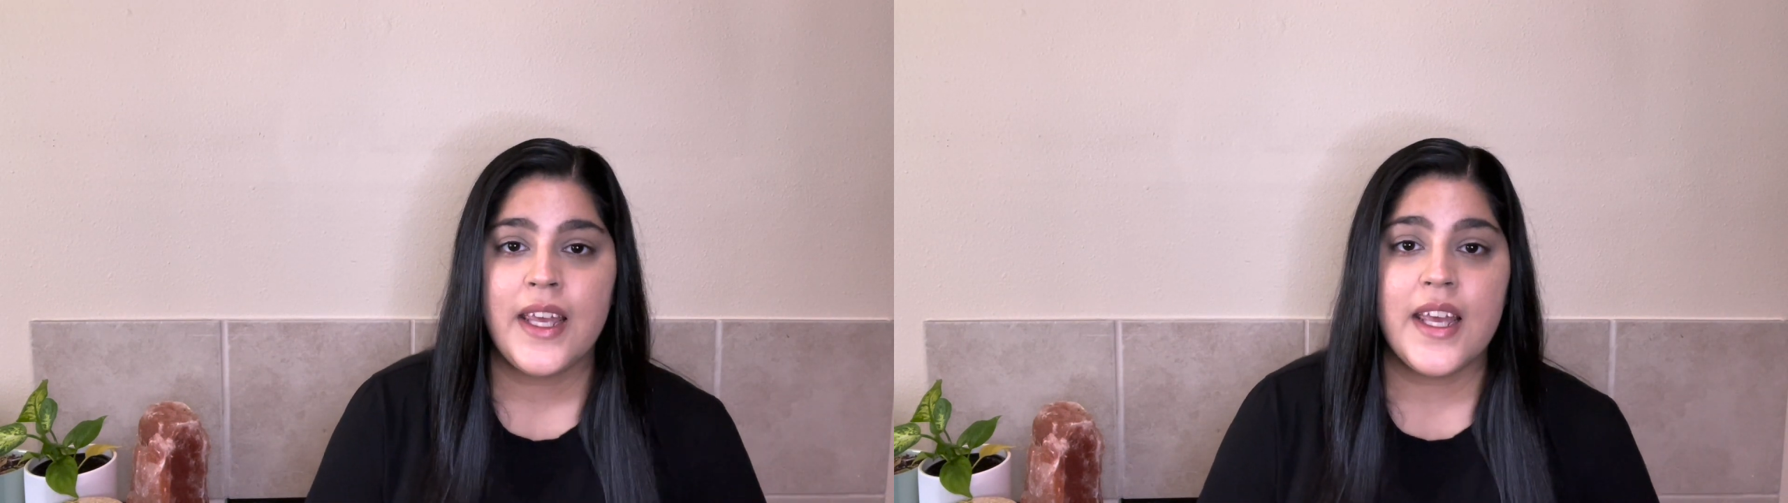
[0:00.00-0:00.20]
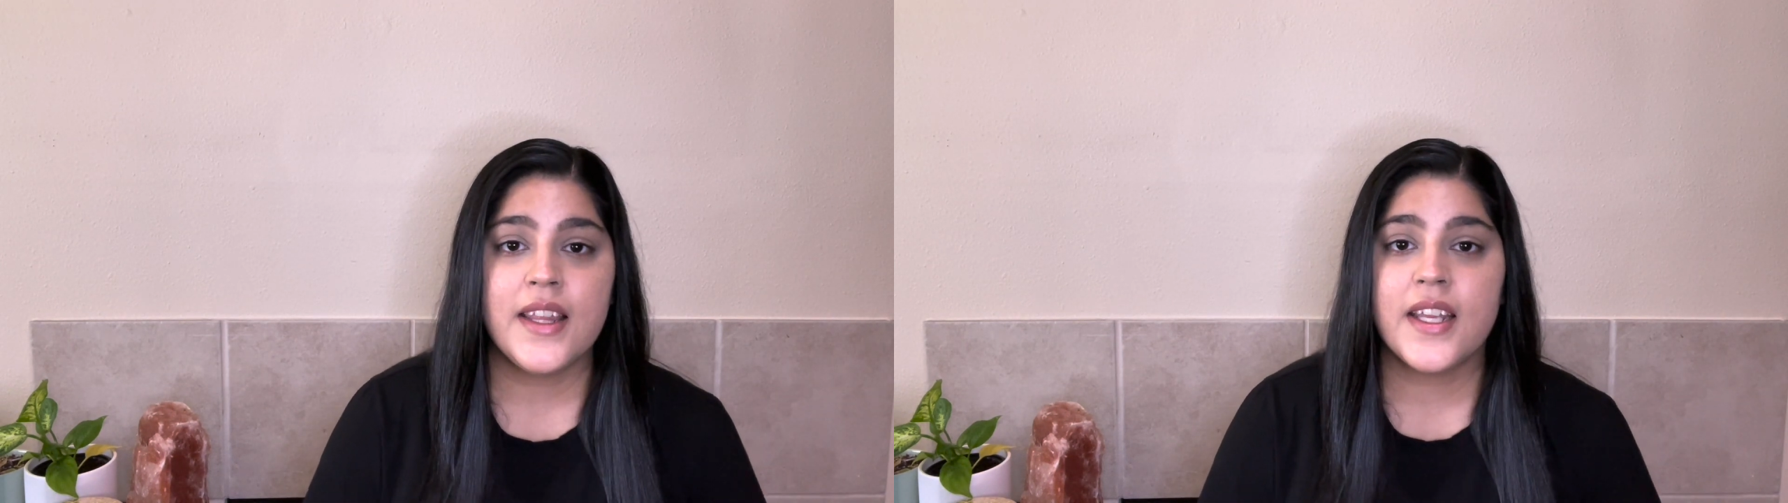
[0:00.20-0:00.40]

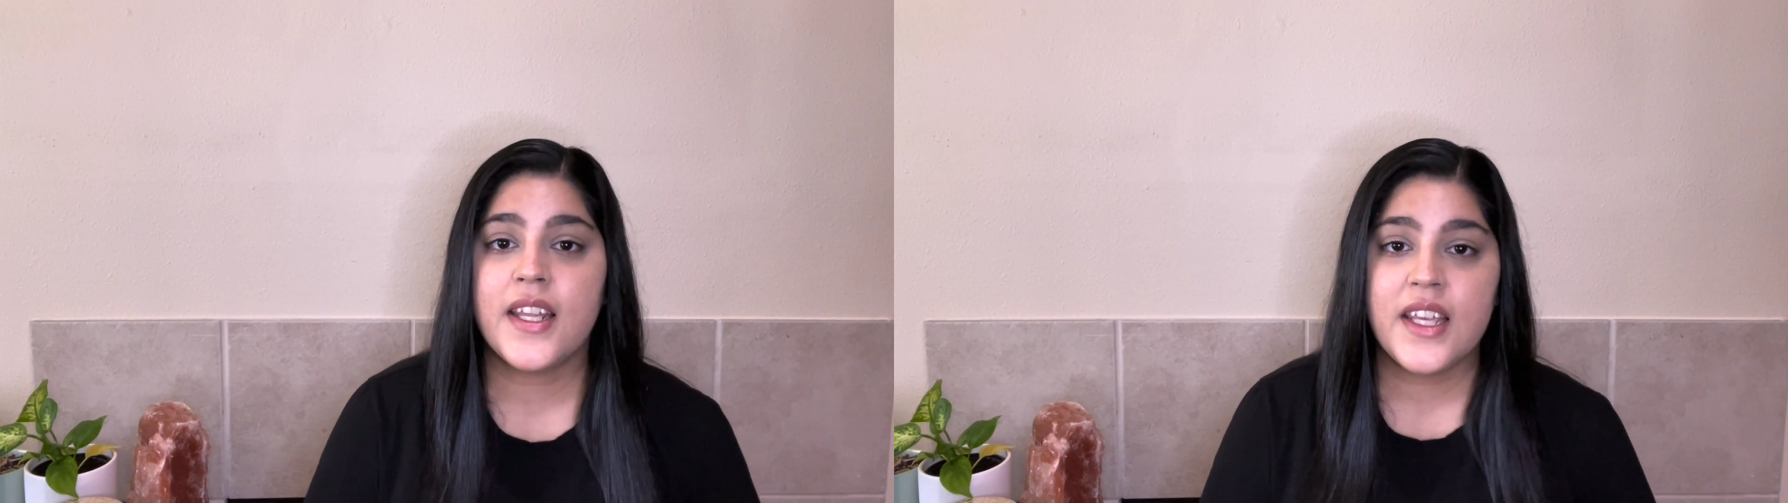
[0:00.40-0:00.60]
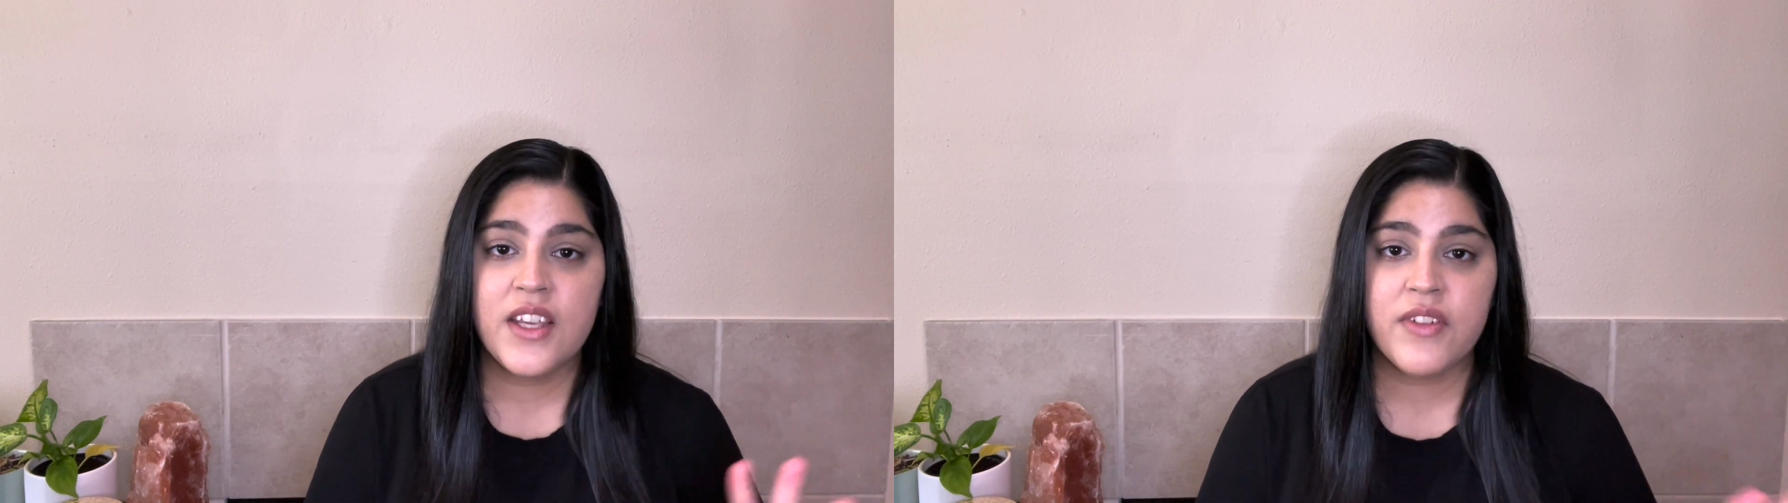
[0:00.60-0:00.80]
and then
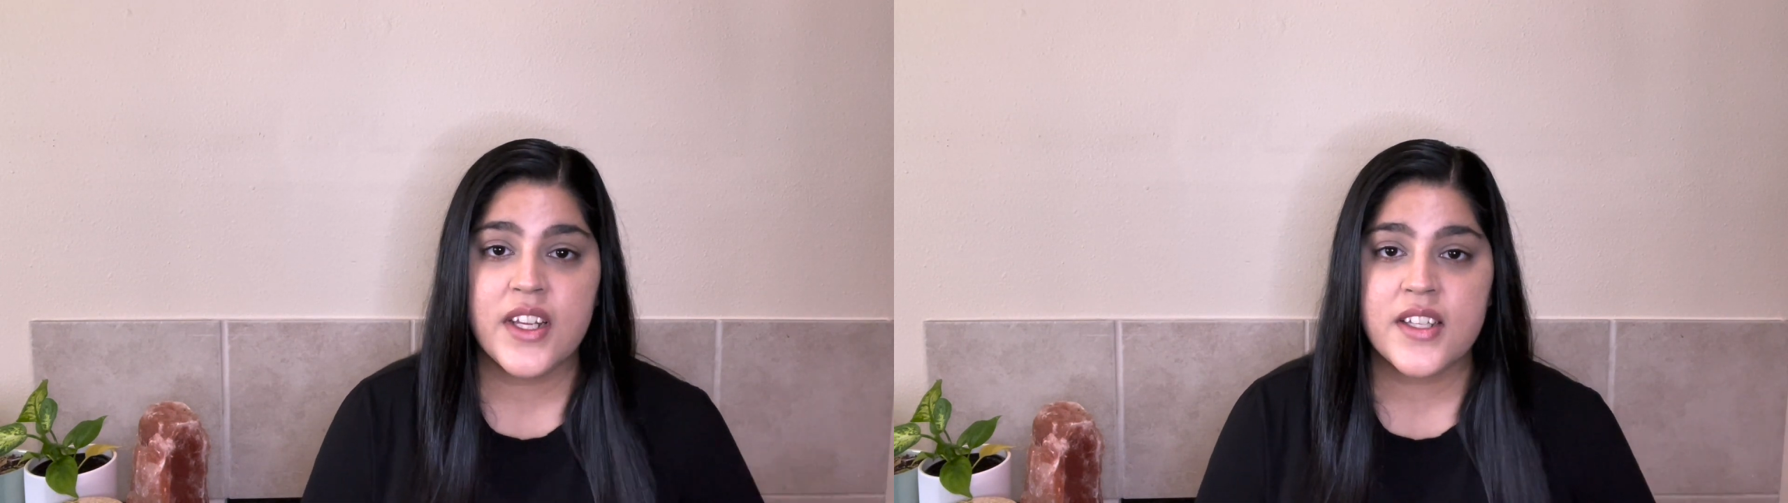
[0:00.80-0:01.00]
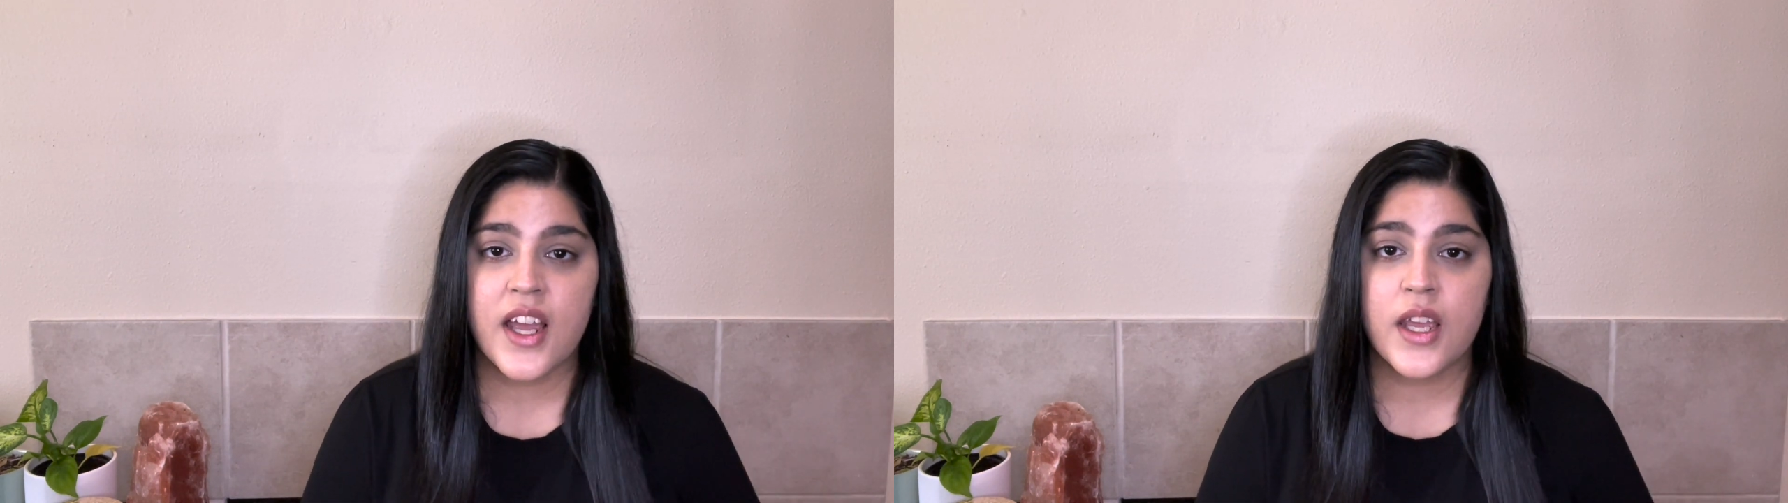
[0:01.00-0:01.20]

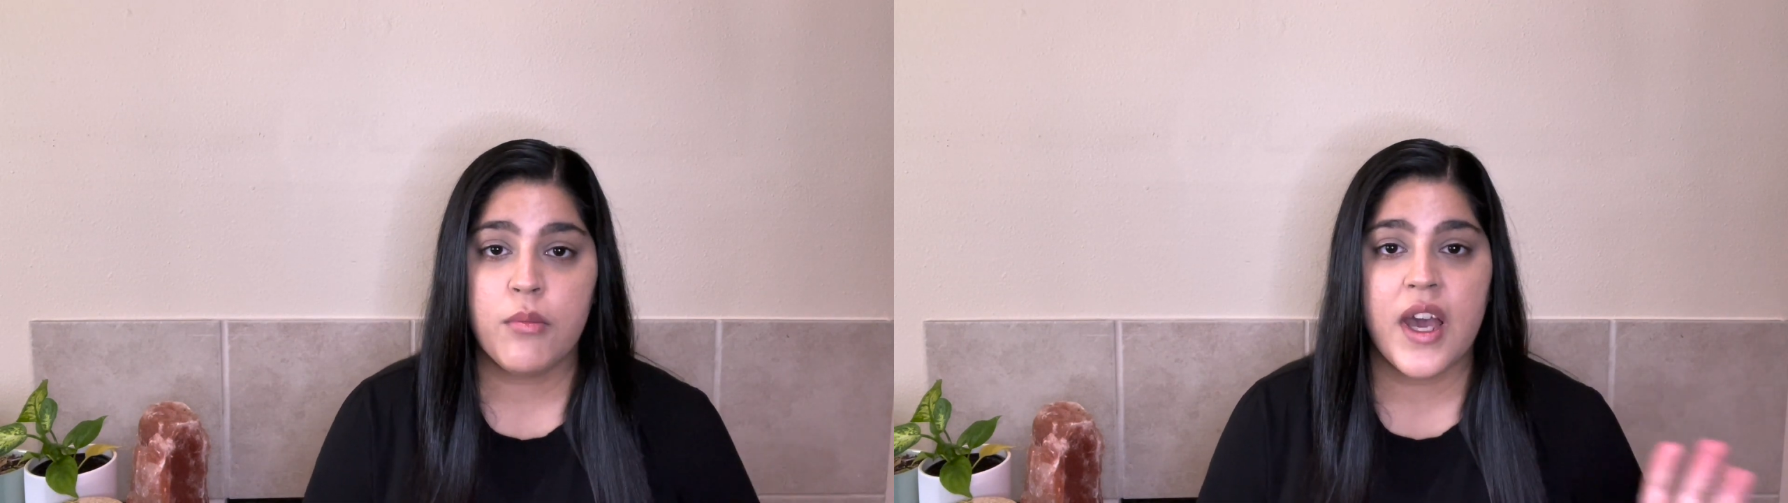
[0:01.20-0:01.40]
evening time,